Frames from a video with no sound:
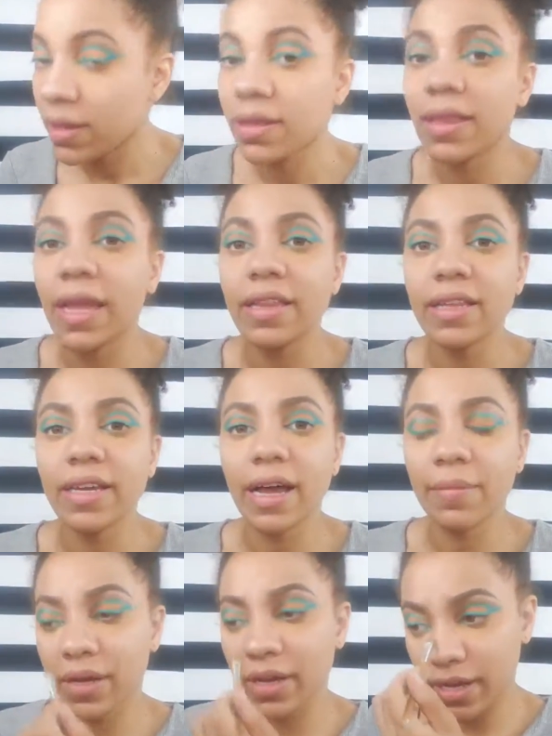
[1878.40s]
Lately,
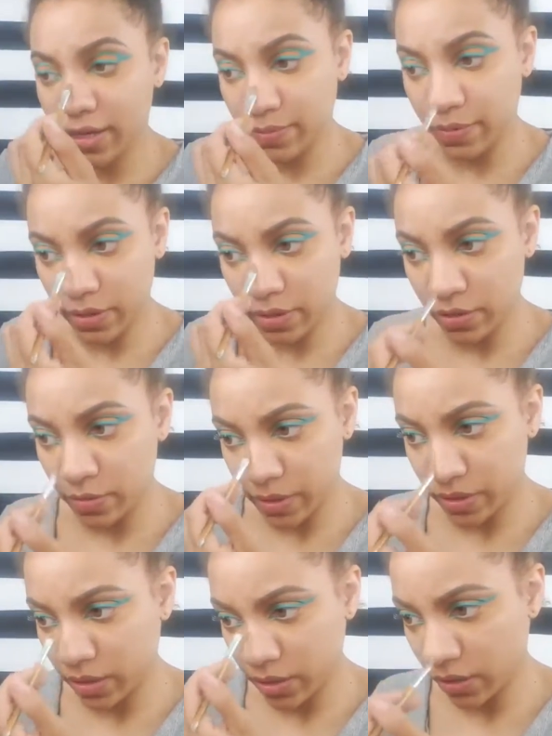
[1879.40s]
I've been kind of putting a little
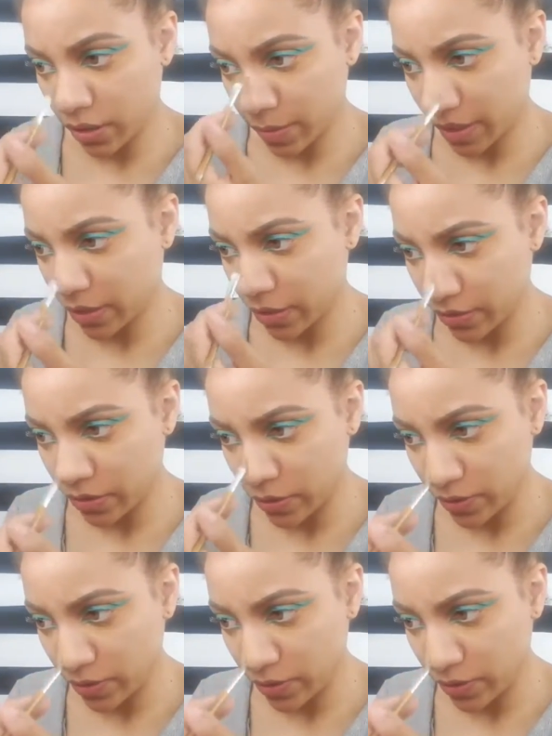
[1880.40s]
bit of concealer on my nose,